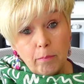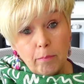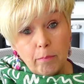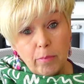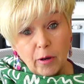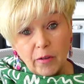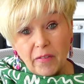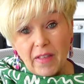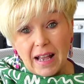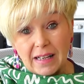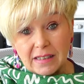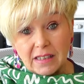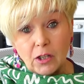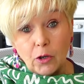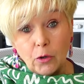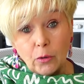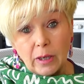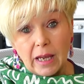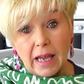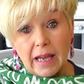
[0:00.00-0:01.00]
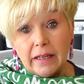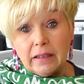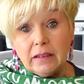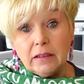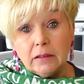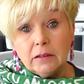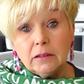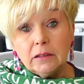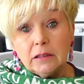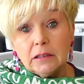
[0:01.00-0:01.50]
but that's okay.
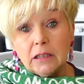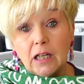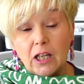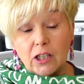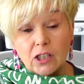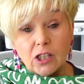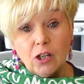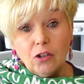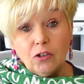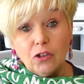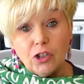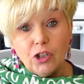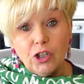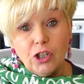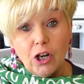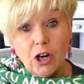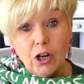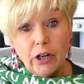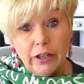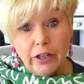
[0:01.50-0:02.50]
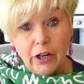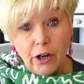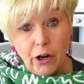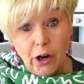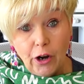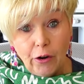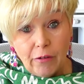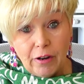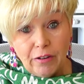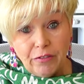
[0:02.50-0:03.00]
As long as you're not in a
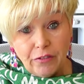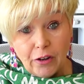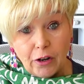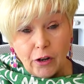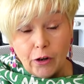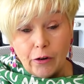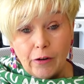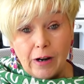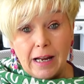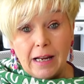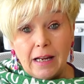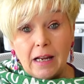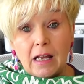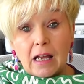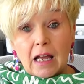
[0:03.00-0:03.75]
hurry for it,